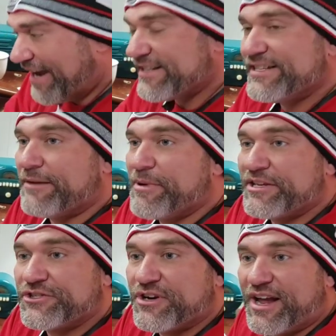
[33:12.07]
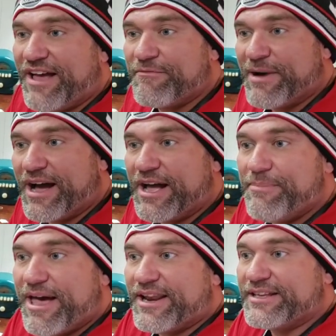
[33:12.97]
I can take a picture. I have my
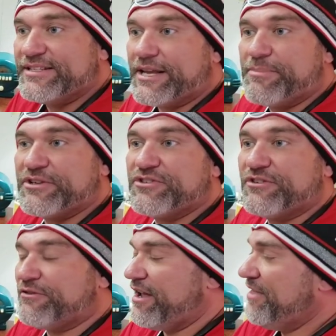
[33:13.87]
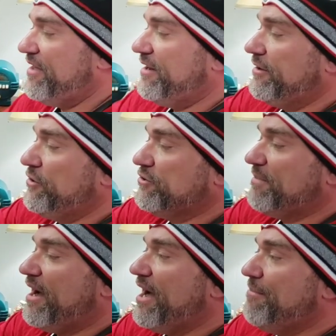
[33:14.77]
iPad. I can take a picture and then use
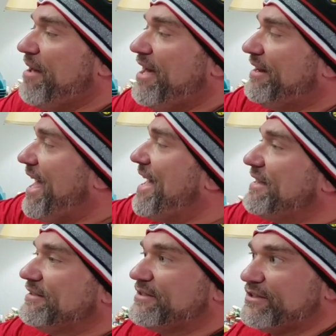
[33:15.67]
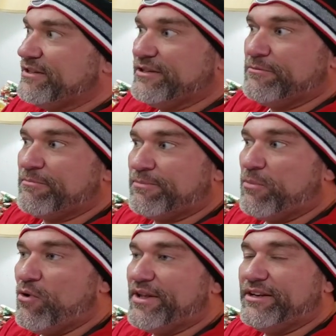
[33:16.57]
my iPad as the
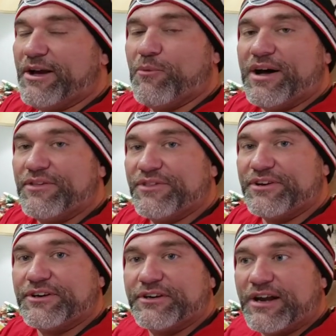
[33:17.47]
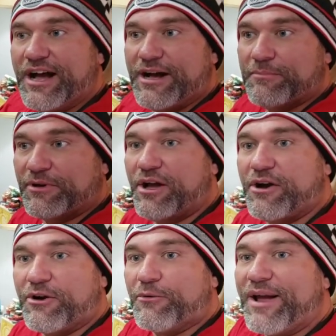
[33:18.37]
point while they're
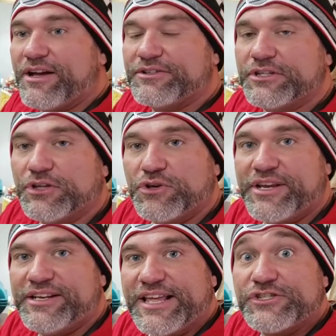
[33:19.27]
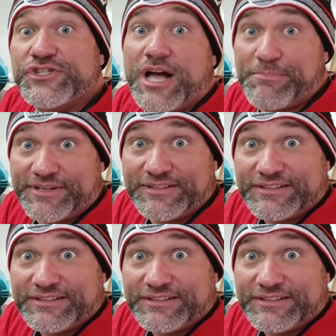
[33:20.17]
around looking and shopping.